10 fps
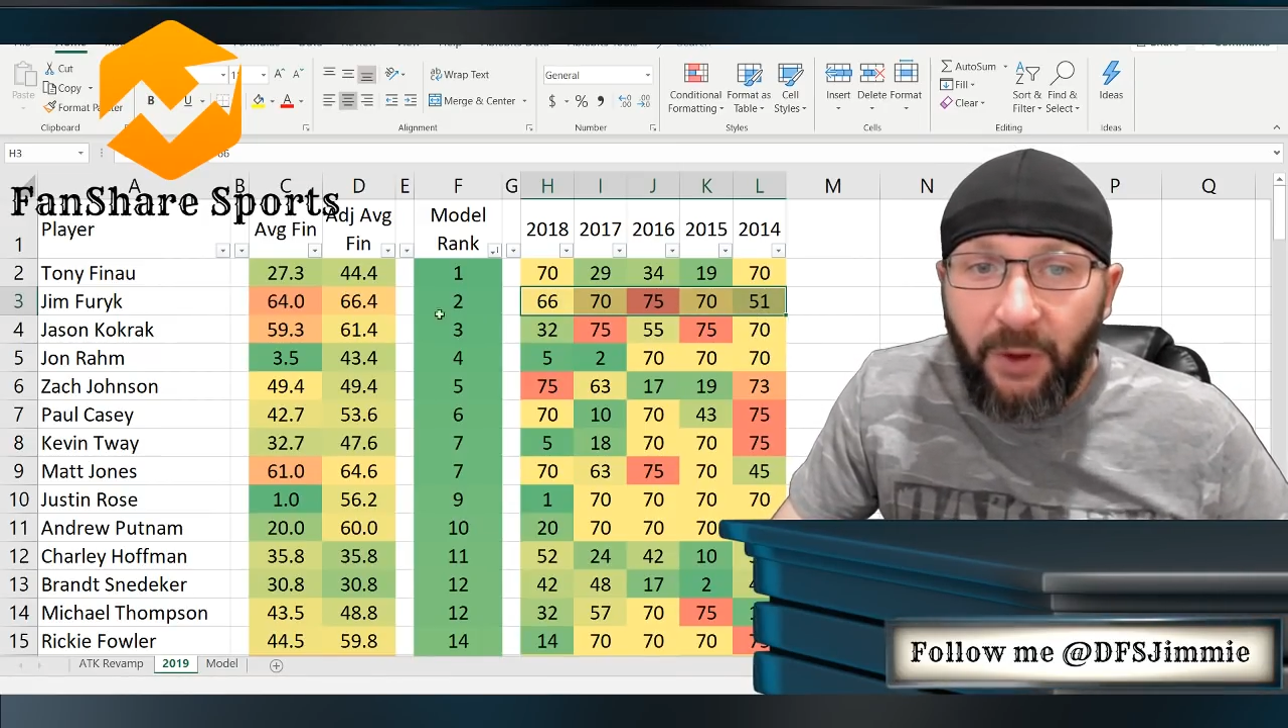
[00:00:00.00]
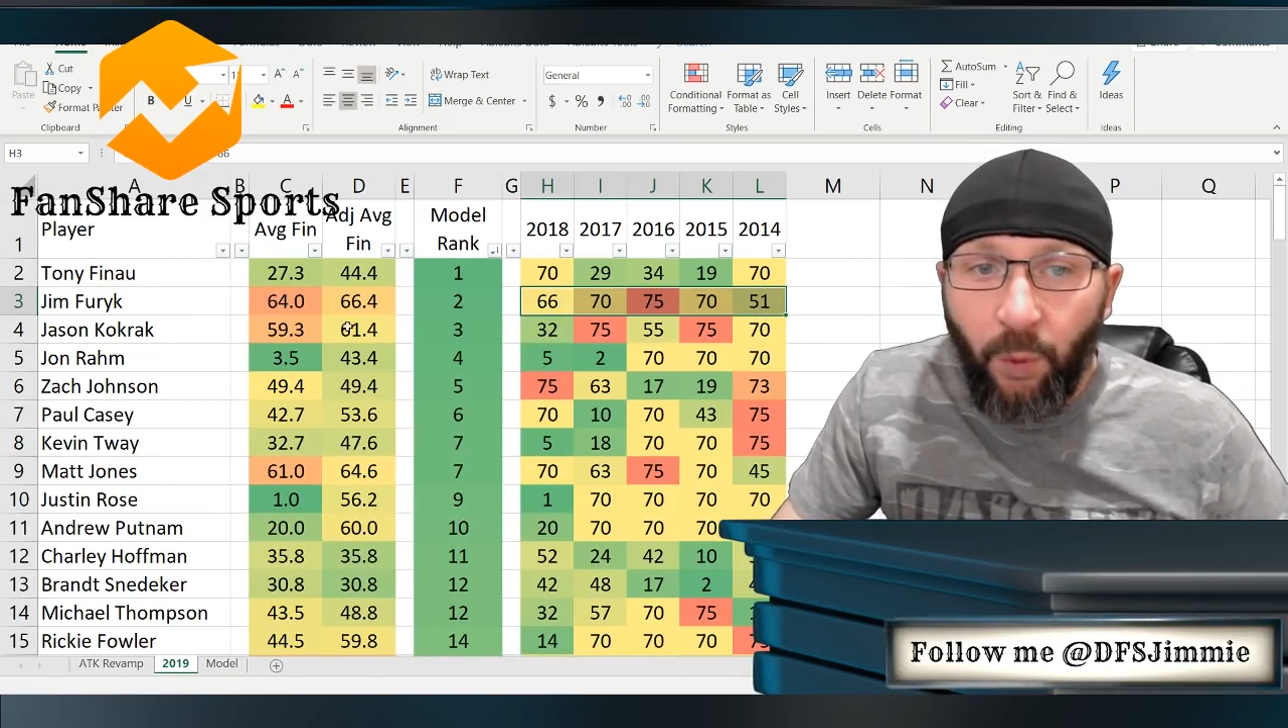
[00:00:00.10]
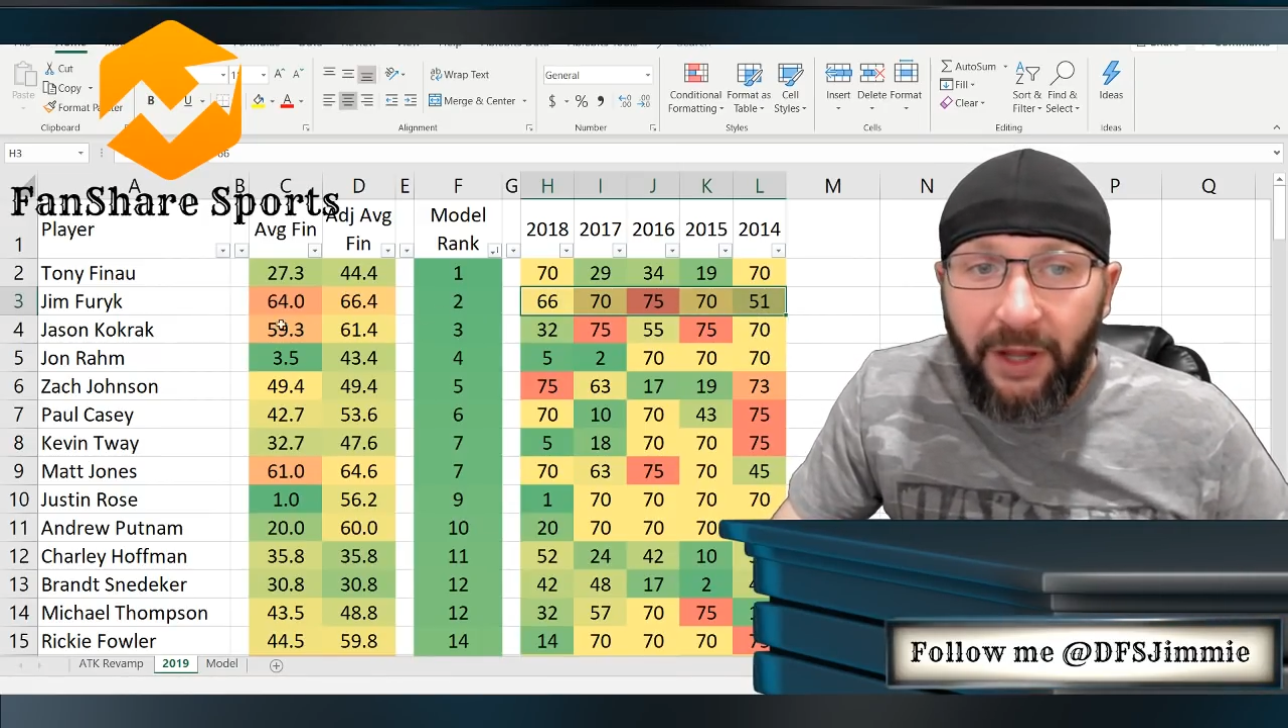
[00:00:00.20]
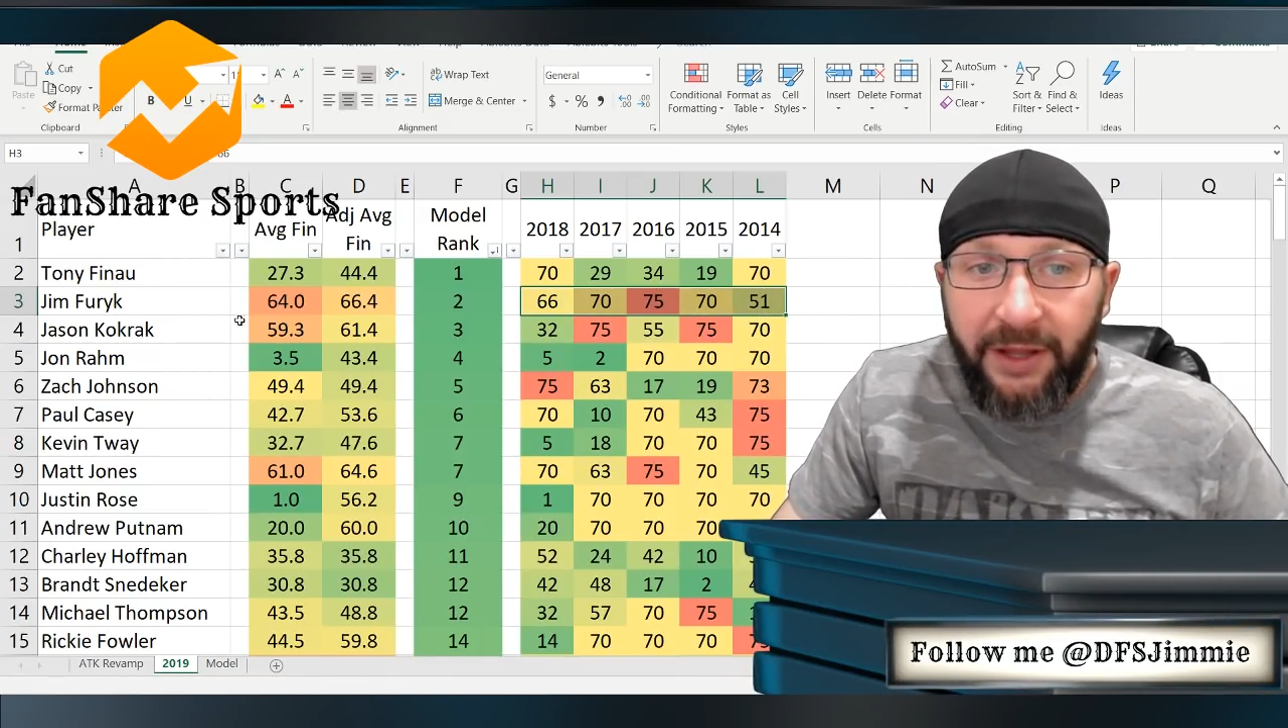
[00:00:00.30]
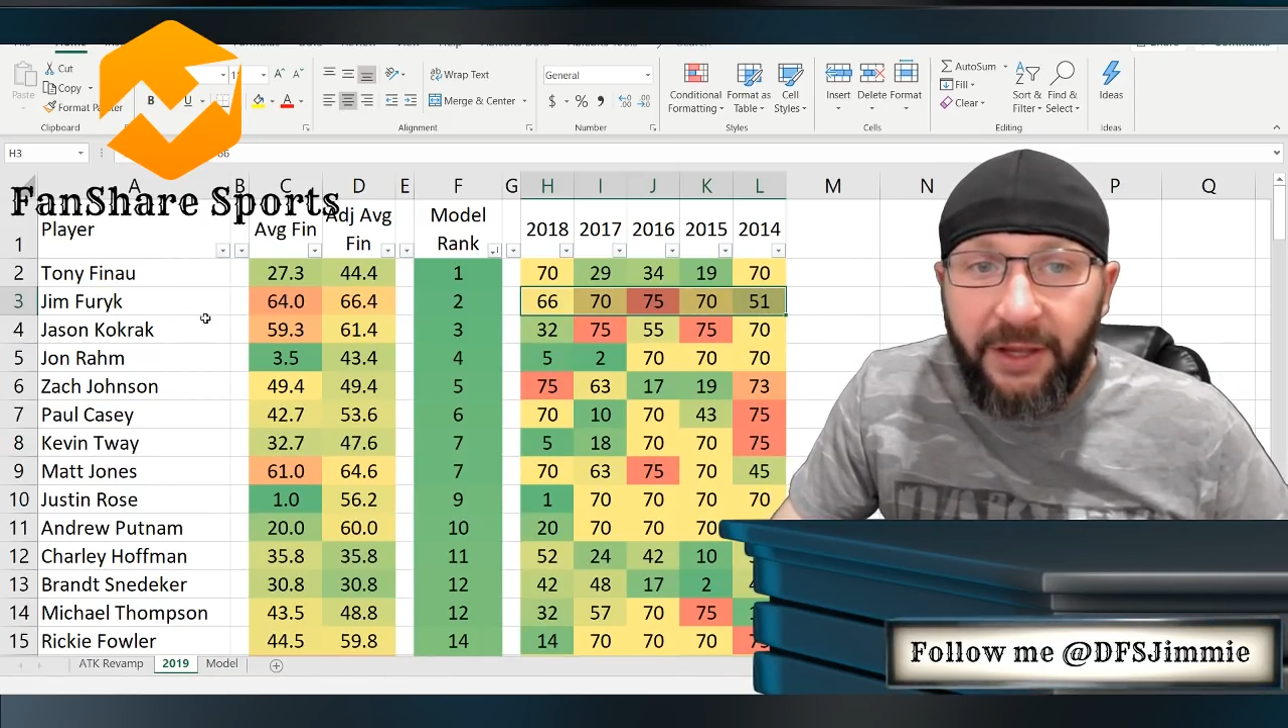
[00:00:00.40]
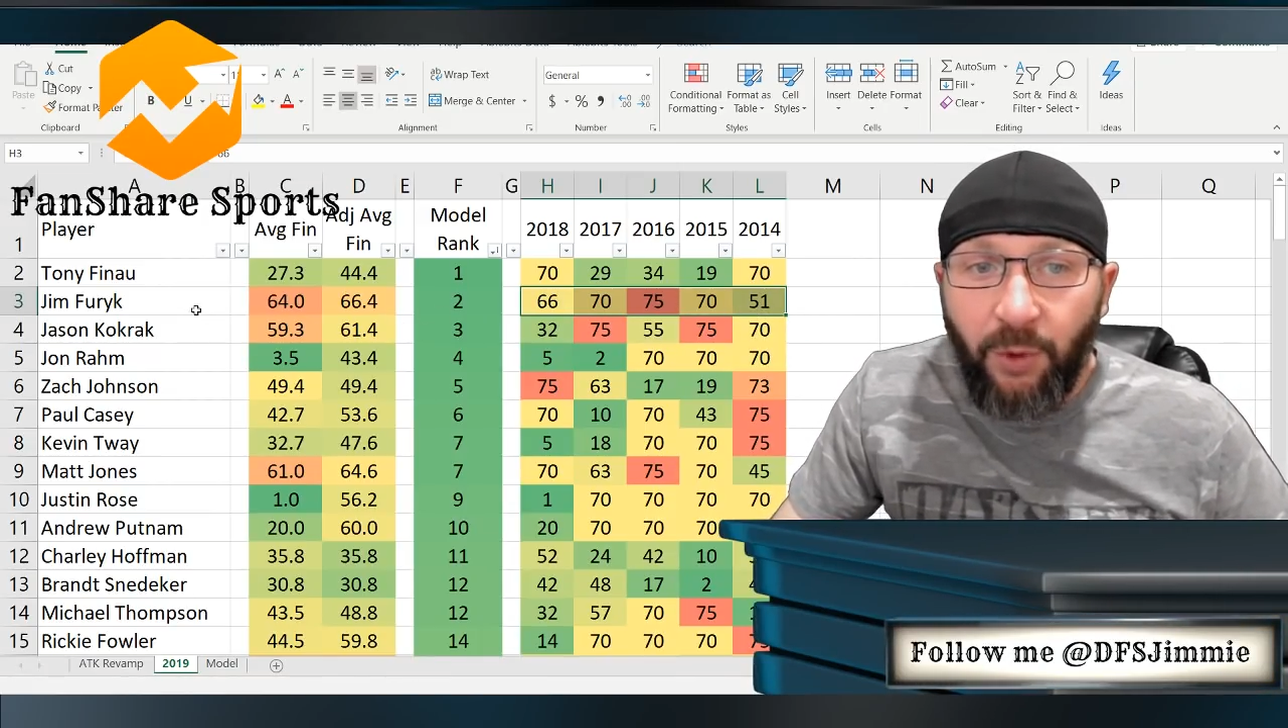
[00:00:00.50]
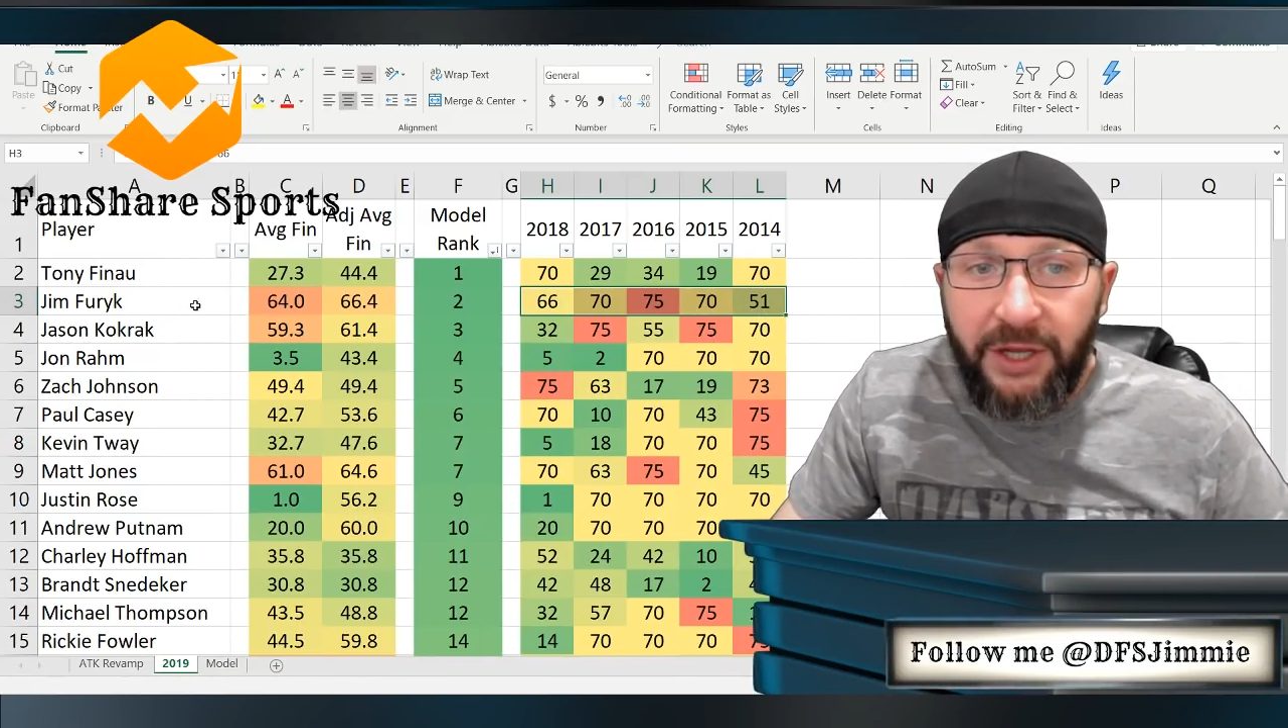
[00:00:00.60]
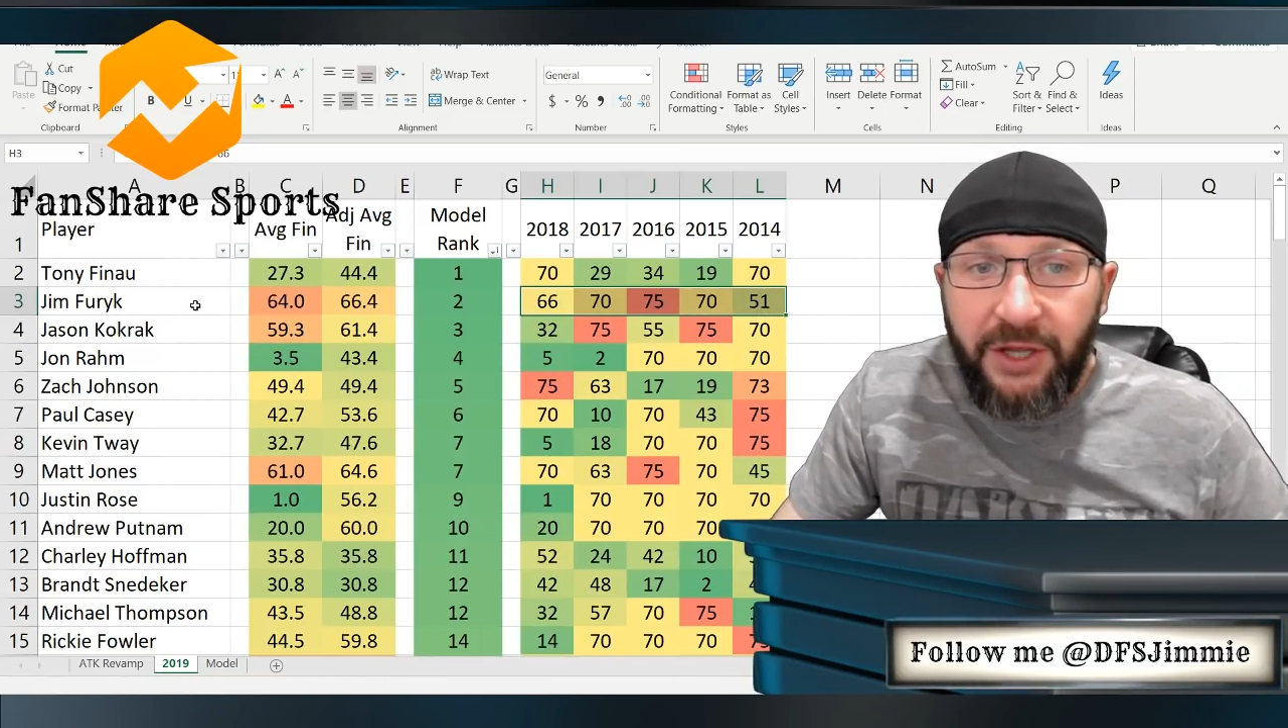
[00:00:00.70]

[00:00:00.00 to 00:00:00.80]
while